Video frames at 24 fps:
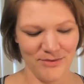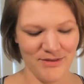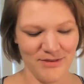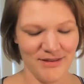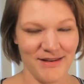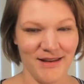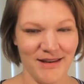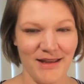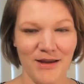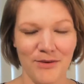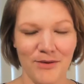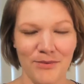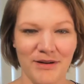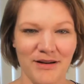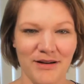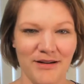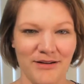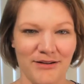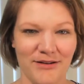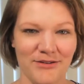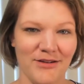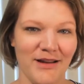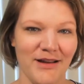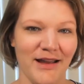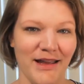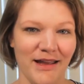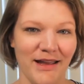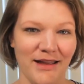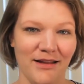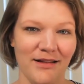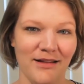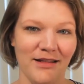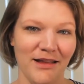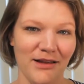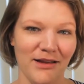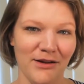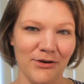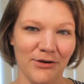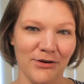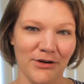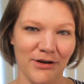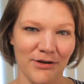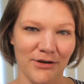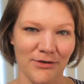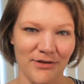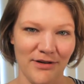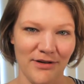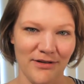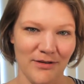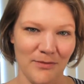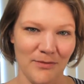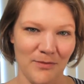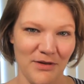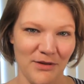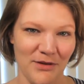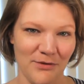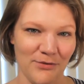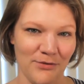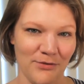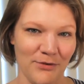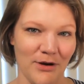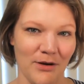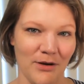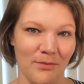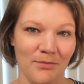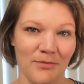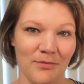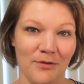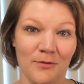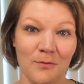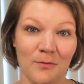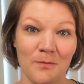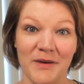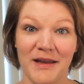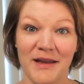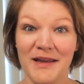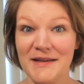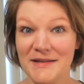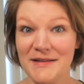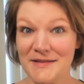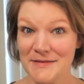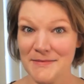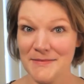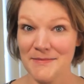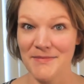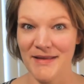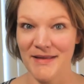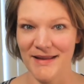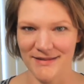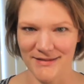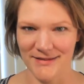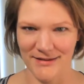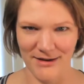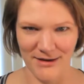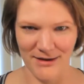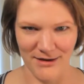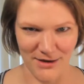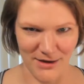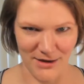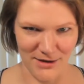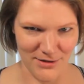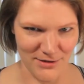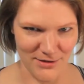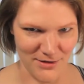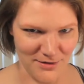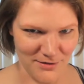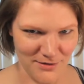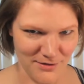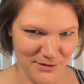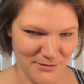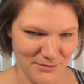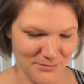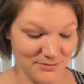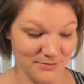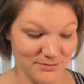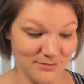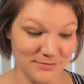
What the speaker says: Today we are trying Clay Gordon's recipe for spiked Mexican hot chocolate.